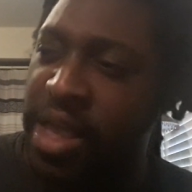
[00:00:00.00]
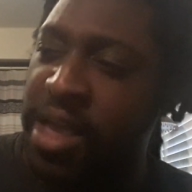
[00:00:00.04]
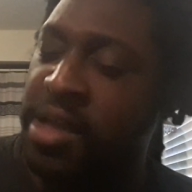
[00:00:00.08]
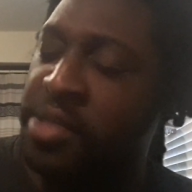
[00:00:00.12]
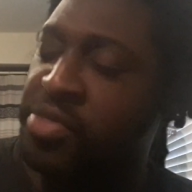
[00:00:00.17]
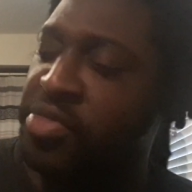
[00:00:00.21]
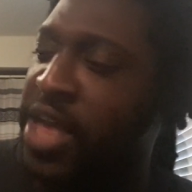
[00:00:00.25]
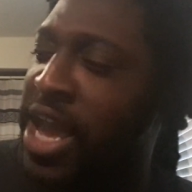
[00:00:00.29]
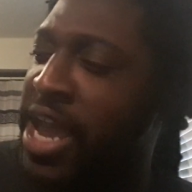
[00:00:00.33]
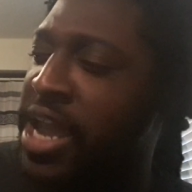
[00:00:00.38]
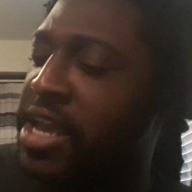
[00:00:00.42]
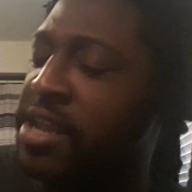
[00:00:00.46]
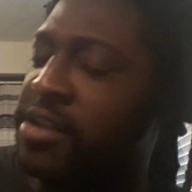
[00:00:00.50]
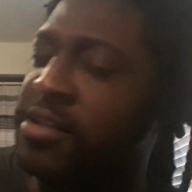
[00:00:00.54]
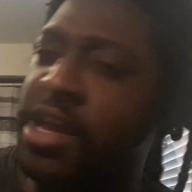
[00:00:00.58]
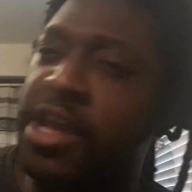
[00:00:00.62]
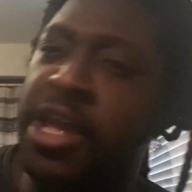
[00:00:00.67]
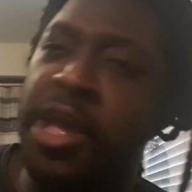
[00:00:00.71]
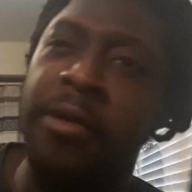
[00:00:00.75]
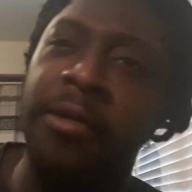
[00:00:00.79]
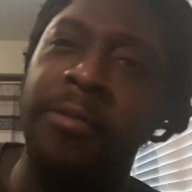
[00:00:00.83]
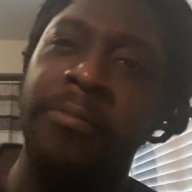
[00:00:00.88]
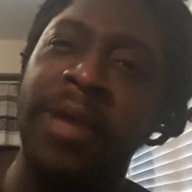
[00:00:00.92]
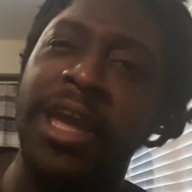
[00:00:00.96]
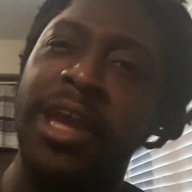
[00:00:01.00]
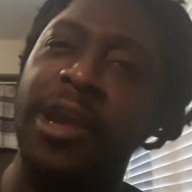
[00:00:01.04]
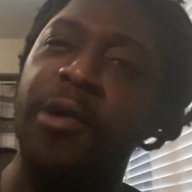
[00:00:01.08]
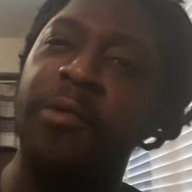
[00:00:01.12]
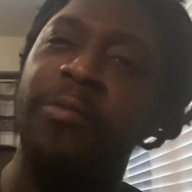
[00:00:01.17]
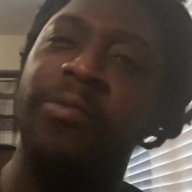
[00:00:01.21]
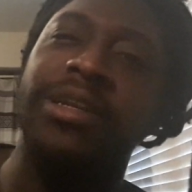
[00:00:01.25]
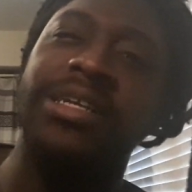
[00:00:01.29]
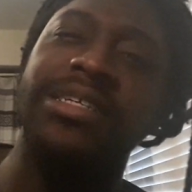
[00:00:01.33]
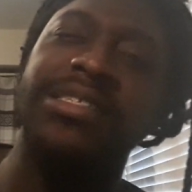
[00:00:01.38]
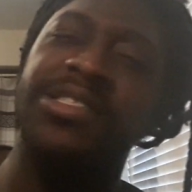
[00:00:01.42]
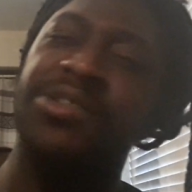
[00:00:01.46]
that in anime
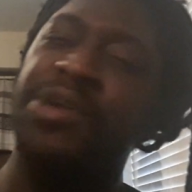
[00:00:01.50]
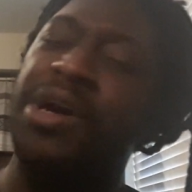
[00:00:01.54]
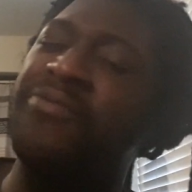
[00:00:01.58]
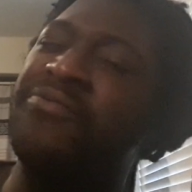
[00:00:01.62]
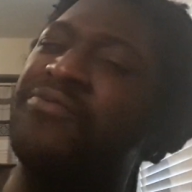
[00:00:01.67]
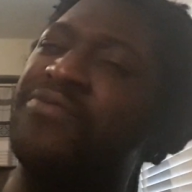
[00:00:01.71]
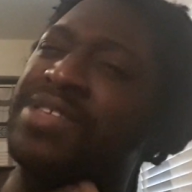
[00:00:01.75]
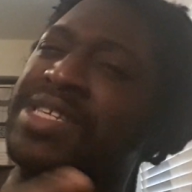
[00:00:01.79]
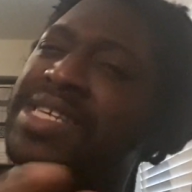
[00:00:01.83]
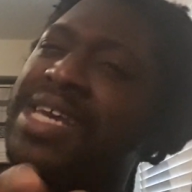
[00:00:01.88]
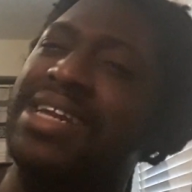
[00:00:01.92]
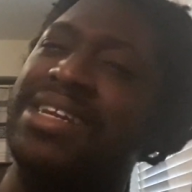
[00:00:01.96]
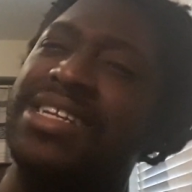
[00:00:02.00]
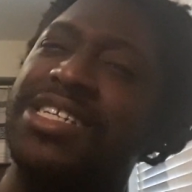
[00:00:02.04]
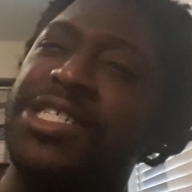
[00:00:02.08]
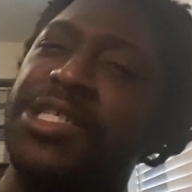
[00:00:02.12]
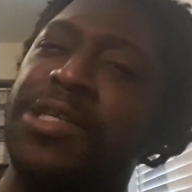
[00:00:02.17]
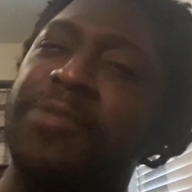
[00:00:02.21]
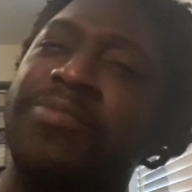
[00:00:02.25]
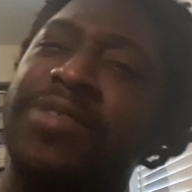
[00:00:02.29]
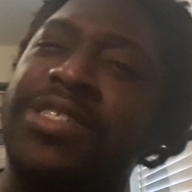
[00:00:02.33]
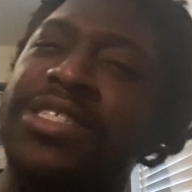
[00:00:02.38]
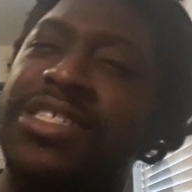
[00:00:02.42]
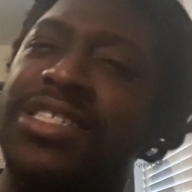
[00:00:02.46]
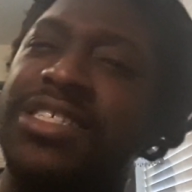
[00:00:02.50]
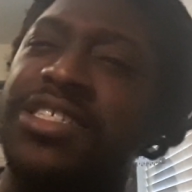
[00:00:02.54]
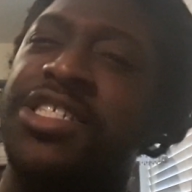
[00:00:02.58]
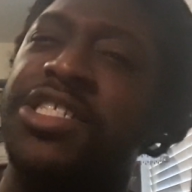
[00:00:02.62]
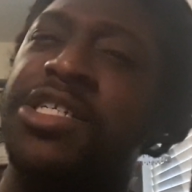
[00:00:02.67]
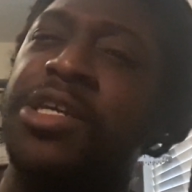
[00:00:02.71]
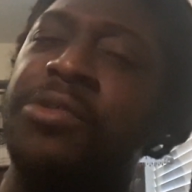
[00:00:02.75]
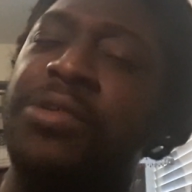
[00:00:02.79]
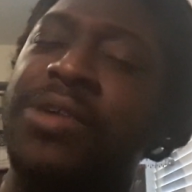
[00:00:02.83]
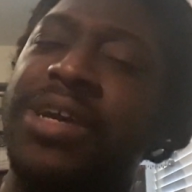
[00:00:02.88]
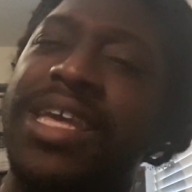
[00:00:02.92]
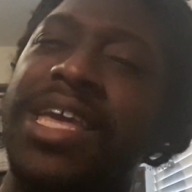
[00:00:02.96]
opening. So I'm excited to jump into the
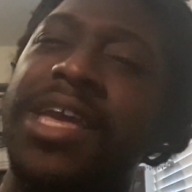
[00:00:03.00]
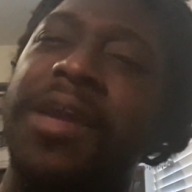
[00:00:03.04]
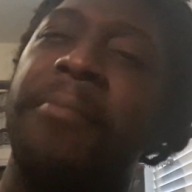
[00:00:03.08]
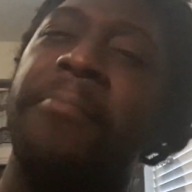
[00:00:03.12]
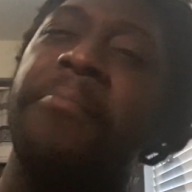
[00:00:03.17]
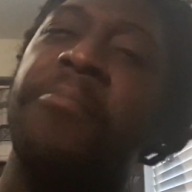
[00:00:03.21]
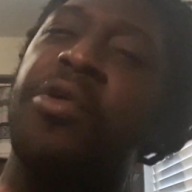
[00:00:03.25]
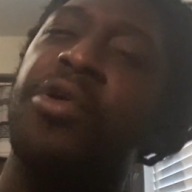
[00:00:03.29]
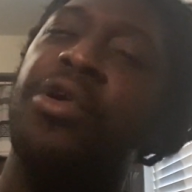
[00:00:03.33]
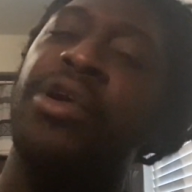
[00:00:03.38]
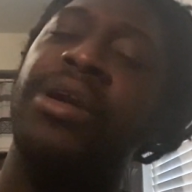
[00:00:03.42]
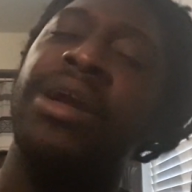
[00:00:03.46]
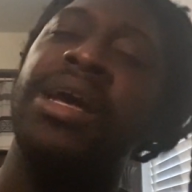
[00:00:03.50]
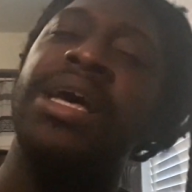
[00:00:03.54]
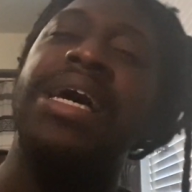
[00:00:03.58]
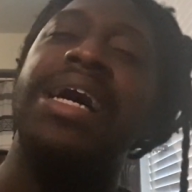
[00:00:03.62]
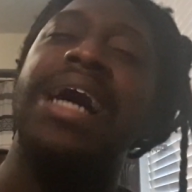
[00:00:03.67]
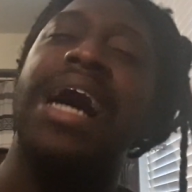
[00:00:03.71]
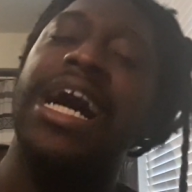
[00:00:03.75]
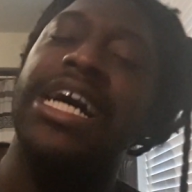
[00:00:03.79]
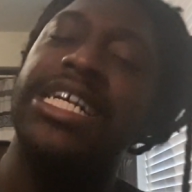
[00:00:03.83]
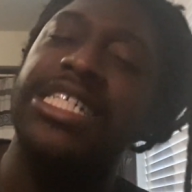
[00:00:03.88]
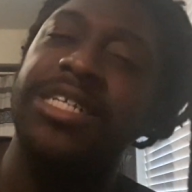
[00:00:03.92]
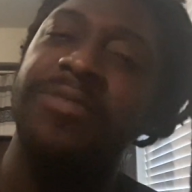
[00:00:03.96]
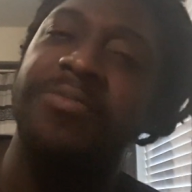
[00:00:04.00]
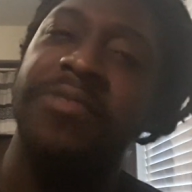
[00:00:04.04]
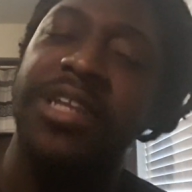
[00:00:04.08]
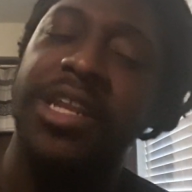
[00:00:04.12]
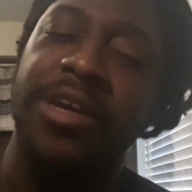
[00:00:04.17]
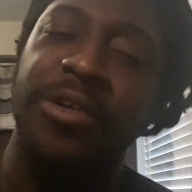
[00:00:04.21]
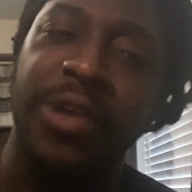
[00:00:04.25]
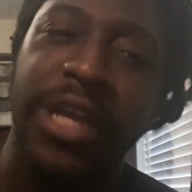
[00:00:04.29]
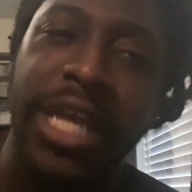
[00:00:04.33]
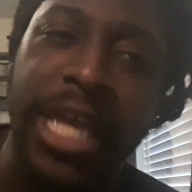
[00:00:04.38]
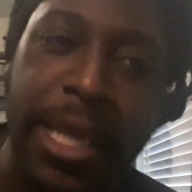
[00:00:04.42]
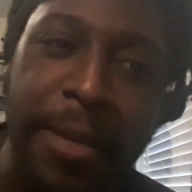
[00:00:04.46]
show and get more Hajime
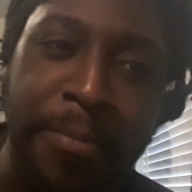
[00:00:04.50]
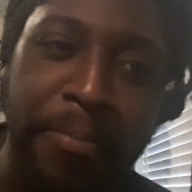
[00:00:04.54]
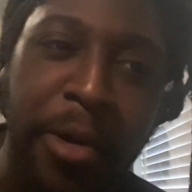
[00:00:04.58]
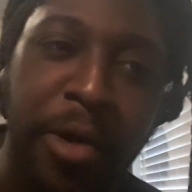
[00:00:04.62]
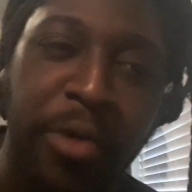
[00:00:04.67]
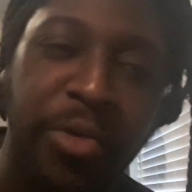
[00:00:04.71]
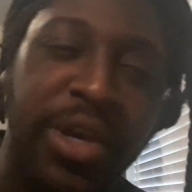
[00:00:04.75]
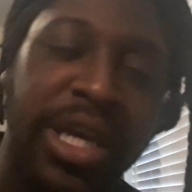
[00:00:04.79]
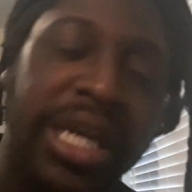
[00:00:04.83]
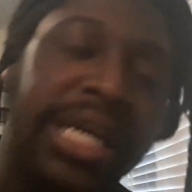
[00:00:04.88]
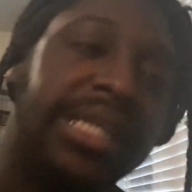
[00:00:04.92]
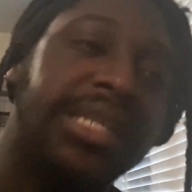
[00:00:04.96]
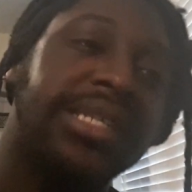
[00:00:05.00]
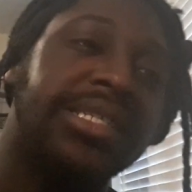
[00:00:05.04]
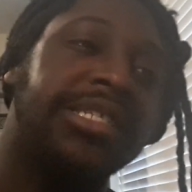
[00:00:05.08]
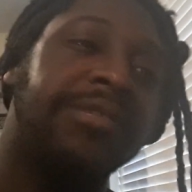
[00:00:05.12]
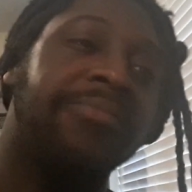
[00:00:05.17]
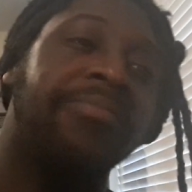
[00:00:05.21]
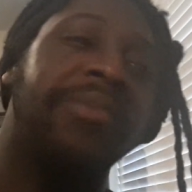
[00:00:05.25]
no Ippo goodness in